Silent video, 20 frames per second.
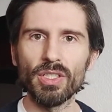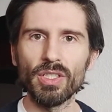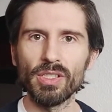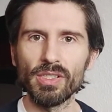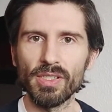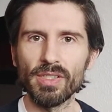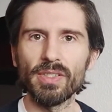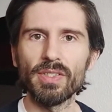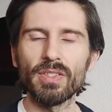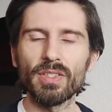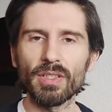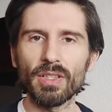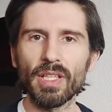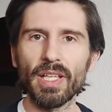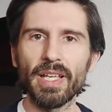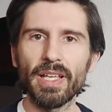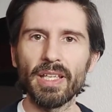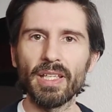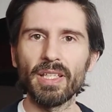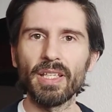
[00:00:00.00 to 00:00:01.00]
It is
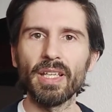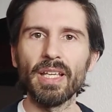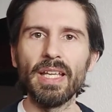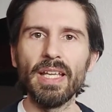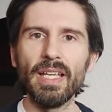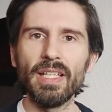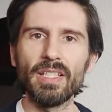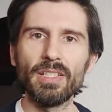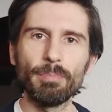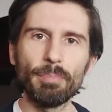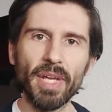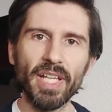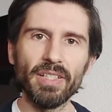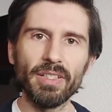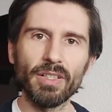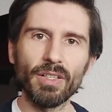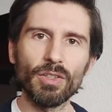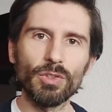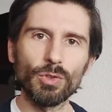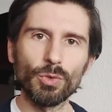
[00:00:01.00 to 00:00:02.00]
like,
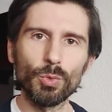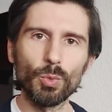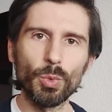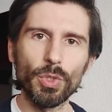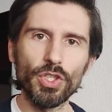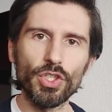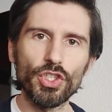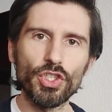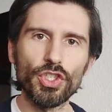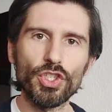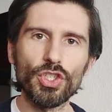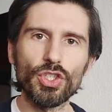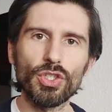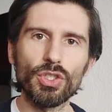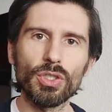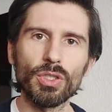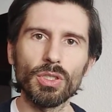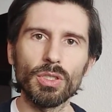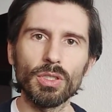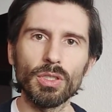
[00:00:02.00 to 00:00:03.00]
depending on
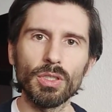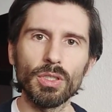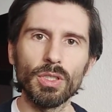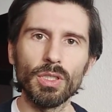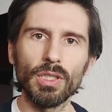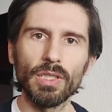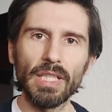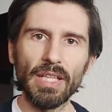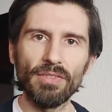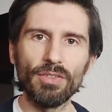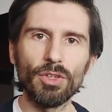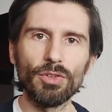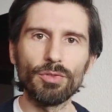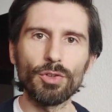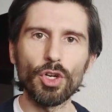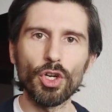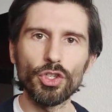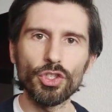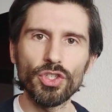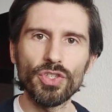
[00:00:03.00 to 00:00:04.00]
which level of
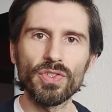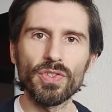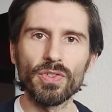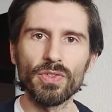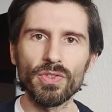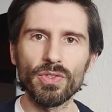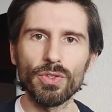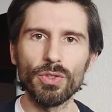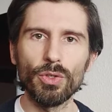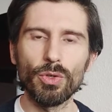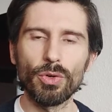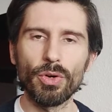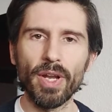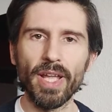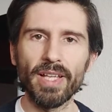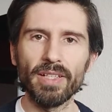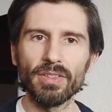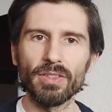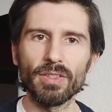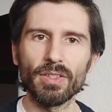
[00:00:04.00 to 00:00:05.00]
consciousness you're
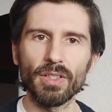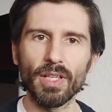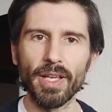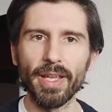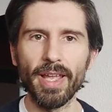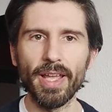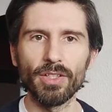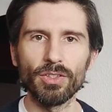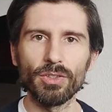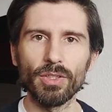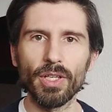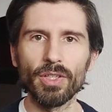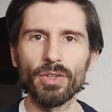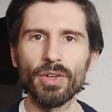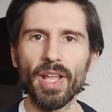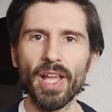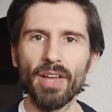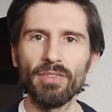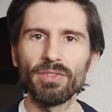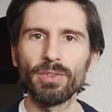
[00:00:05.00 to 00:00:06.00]
at. I don't
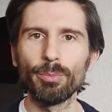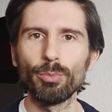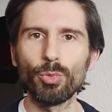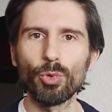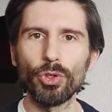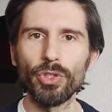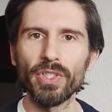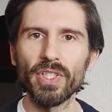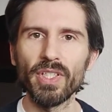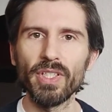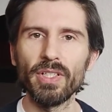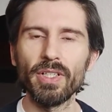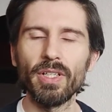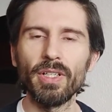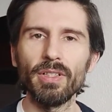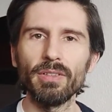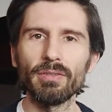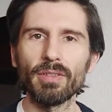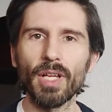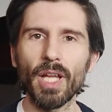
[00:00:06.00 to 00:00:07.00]
have the board
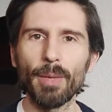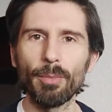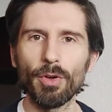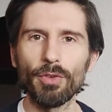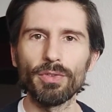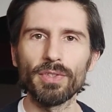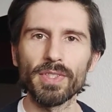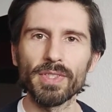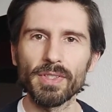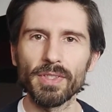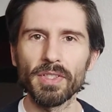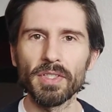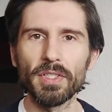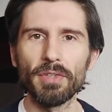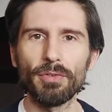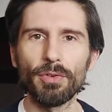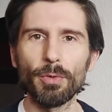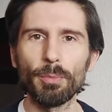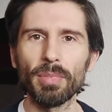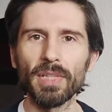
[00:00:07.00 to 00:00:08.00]
here. I'm obviously in a
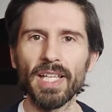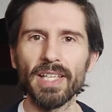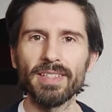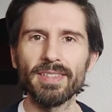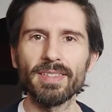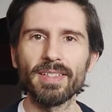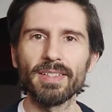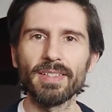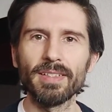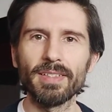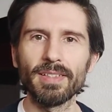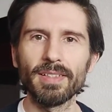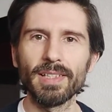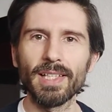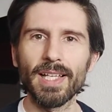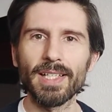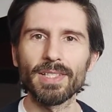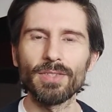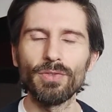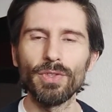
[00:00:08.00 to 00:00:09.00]
different place than in the
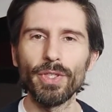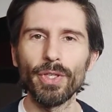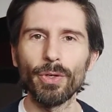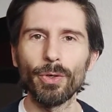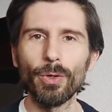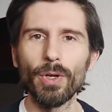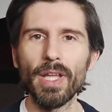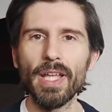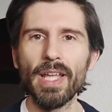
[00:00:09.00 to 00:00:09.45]
last video.